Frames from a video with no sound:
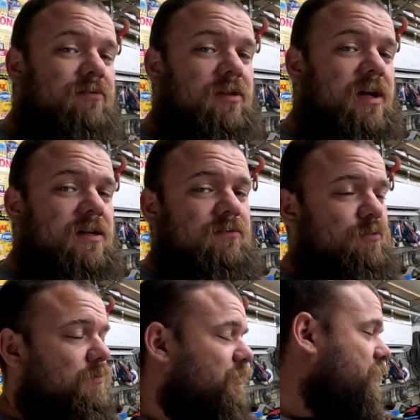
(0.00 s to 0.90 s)
the last
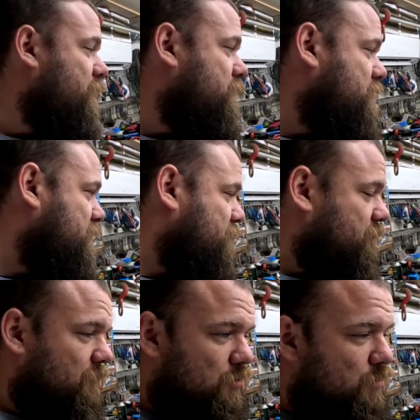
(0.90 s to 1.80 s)
4 videos,
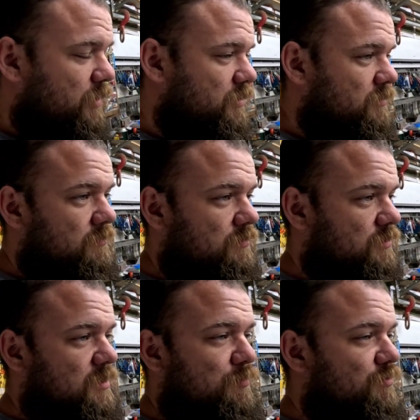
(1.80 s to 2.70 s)
quick
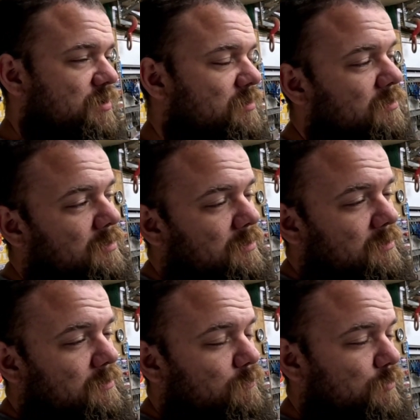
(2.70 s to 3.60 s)
summary.
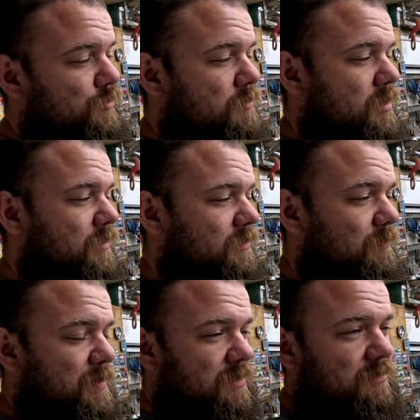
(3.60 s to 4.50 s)
We're trying to
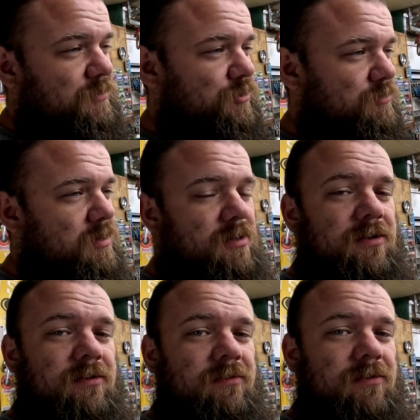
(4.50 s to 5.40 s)
make this truck
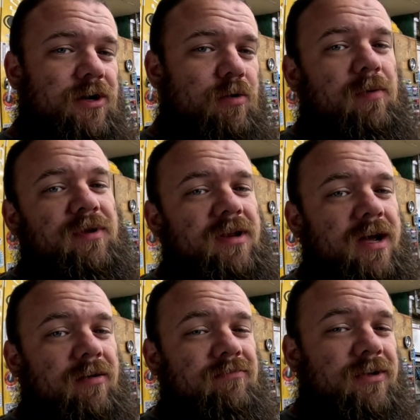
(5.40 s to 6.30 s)
go up and
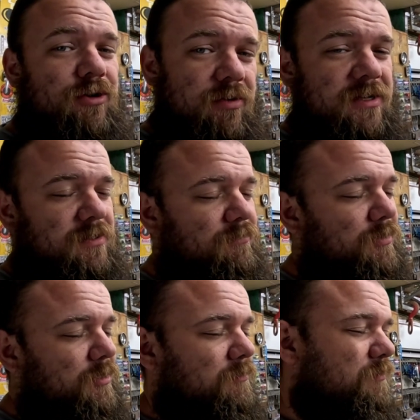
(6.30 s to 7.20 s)
down
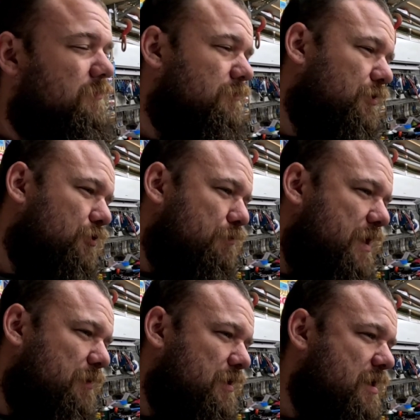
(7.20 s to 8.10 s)
aggressively. Little
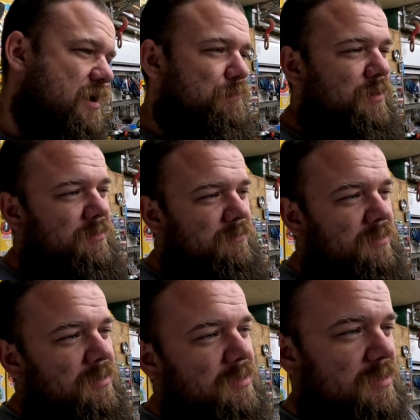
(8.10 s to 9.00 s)
baby hopping,
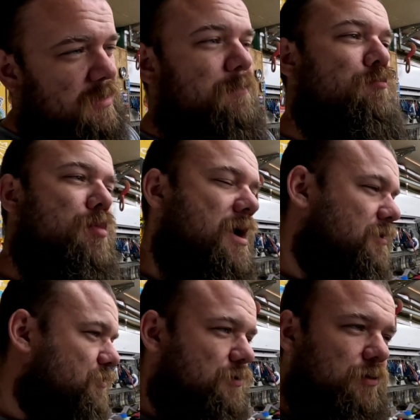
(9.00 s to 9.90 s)

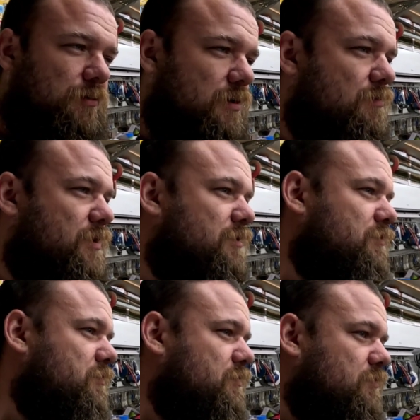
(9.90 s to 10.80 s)
monster 3
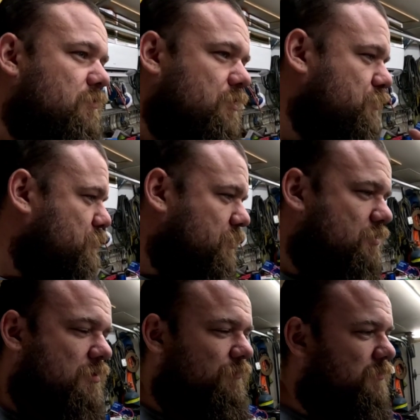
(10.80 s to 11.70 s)
wheels. We're doing it
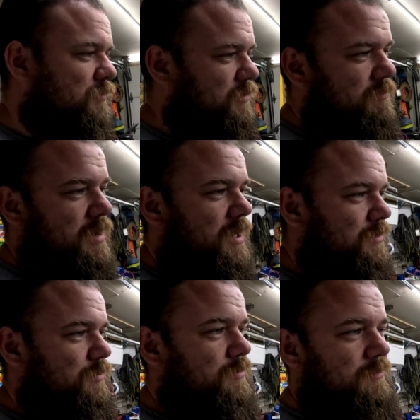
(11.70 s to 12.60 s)
all from
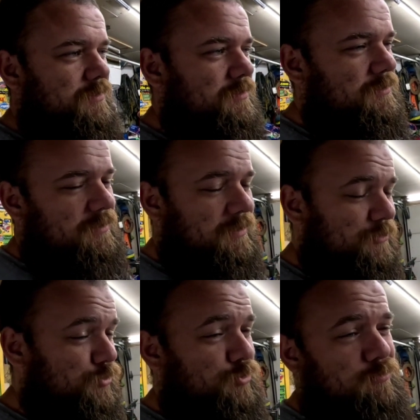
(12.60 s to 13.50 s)
scratch. This is an
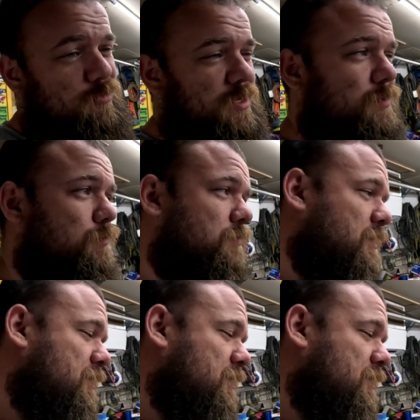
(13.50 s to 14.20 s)
extreme,